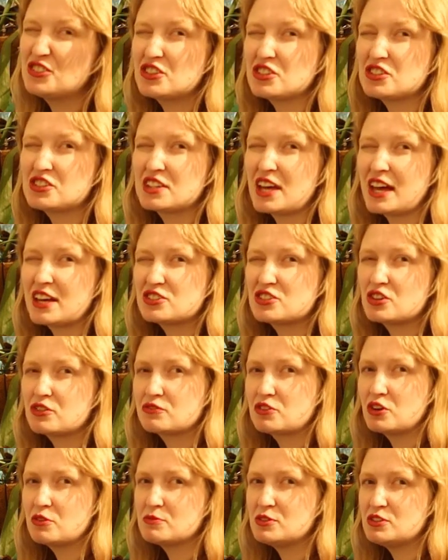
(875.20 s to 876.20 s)
it's just that
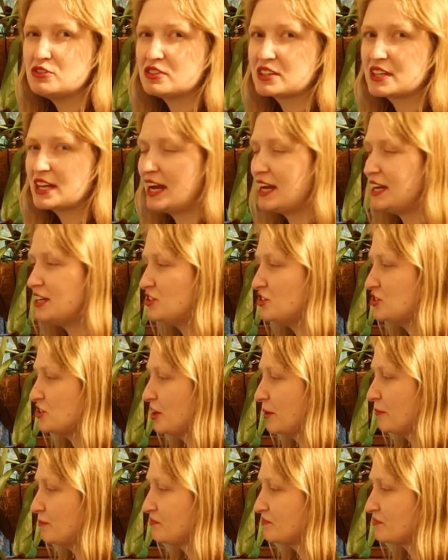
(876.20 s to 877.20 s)
sort of
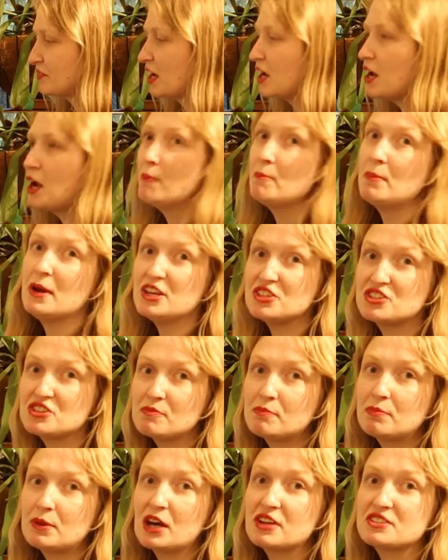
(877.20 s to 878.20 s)
communication.
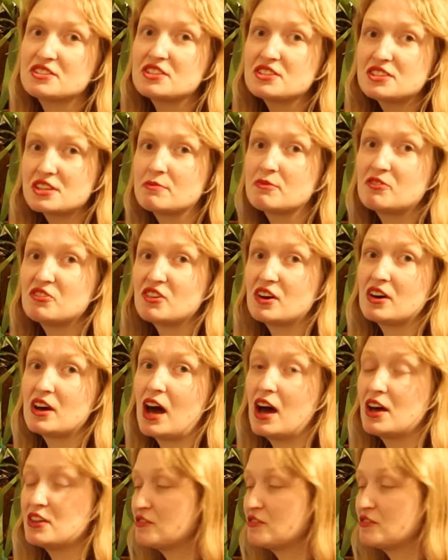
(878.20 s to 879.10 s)
Pigeon bloods and some of our